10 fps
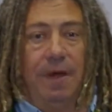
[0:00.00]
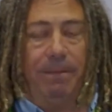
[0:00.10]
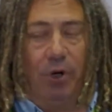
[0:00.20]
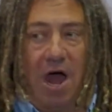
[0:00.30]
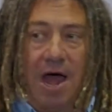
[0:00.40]

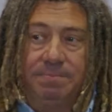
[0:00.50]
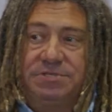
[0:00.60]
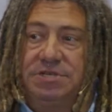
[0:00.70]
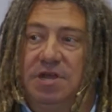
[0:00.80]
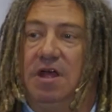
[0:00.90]
prompt,
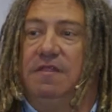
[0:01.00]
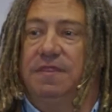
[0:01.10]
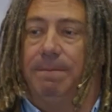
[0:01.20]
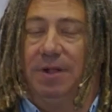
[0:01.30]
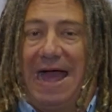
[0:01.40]
the
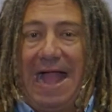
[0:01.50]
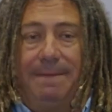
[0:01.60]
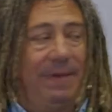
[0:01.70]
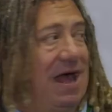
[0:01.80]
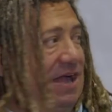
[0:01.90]
black
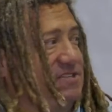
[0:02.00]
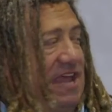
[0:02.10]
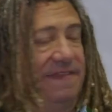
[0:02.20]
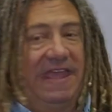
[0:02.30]
box, and the